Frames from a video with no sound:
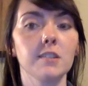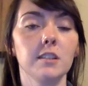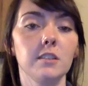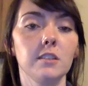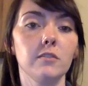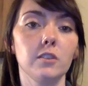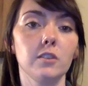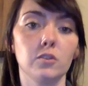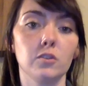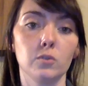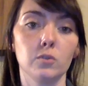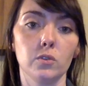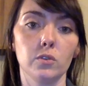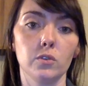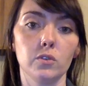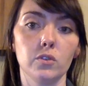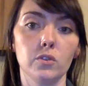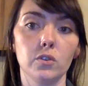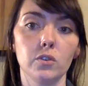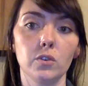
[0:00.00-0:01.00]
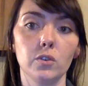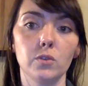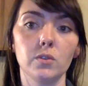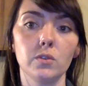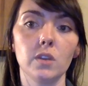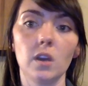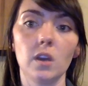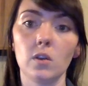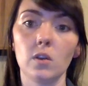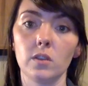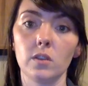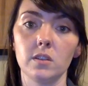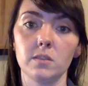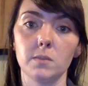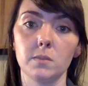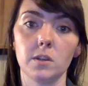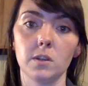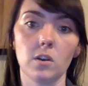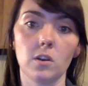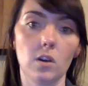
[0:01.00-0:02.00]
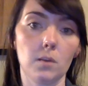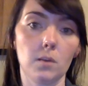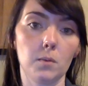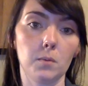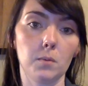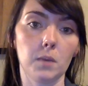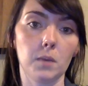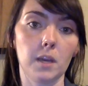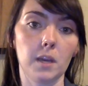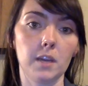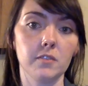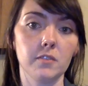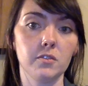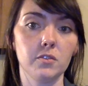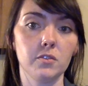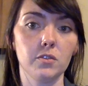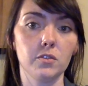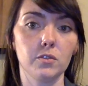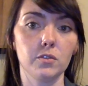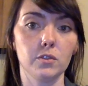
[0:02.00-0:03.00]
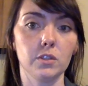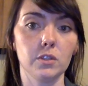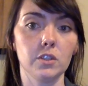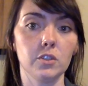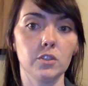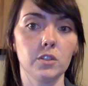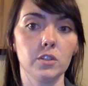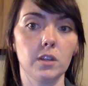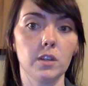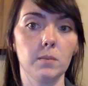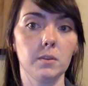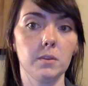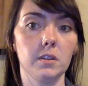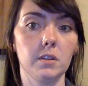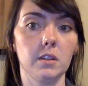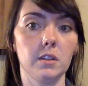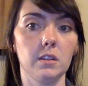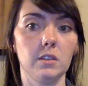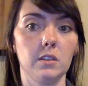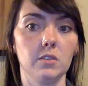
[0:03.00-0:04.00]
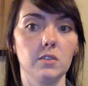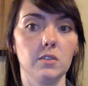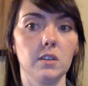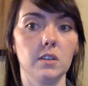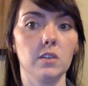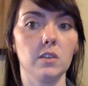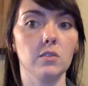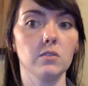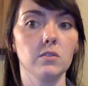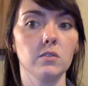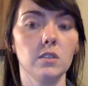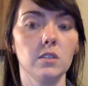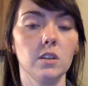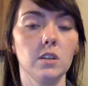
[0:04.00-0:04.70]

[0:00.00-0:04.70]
individuals whose health has been compromised through injured epithelial cells